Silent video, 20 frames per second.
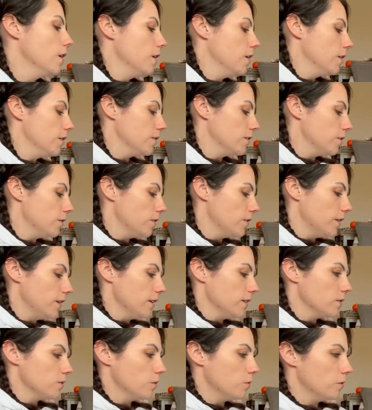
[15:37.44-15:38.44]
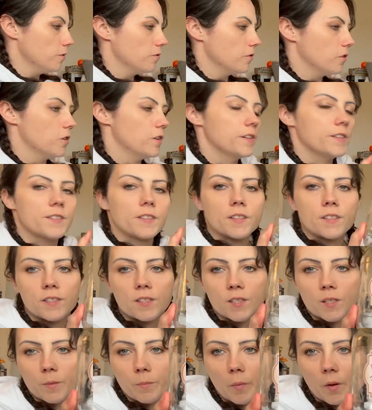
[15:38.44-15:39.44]
So the next one we've got is
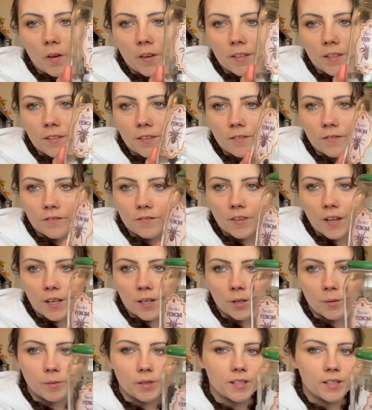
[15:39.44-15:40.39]
spider venom,